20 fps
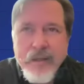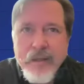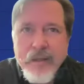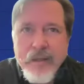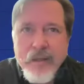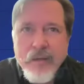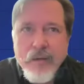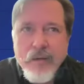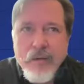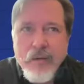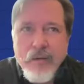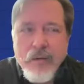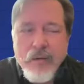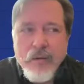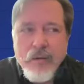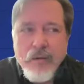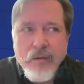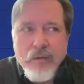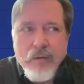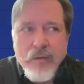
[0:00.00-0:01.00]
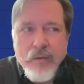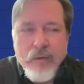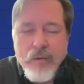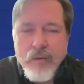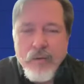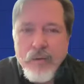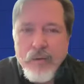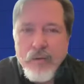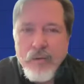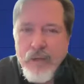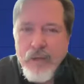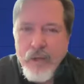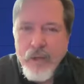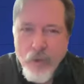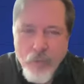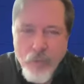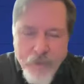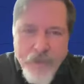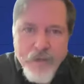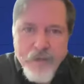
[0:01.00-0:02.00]
not an
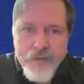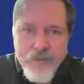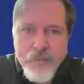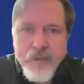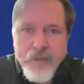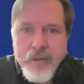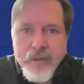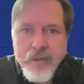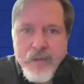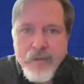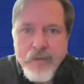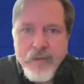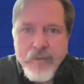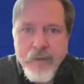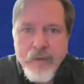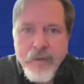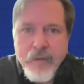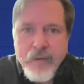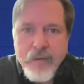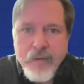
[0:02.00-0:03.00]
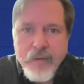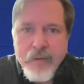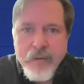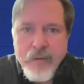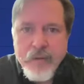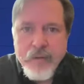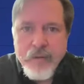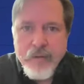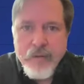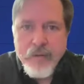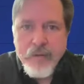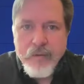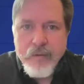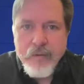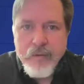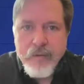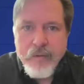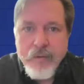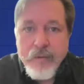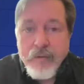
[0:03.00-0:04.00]
open house, but a
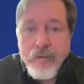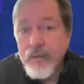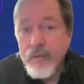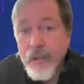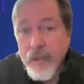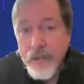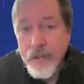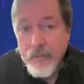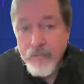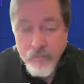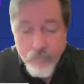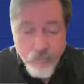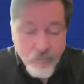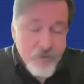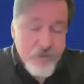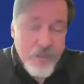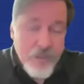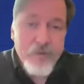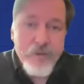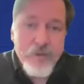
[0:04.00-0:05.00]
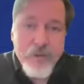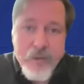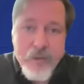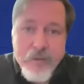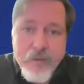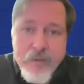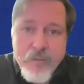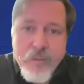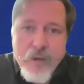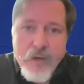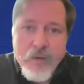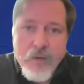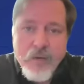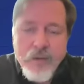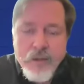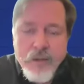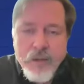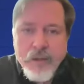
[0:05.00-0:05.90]
reception dinner as well.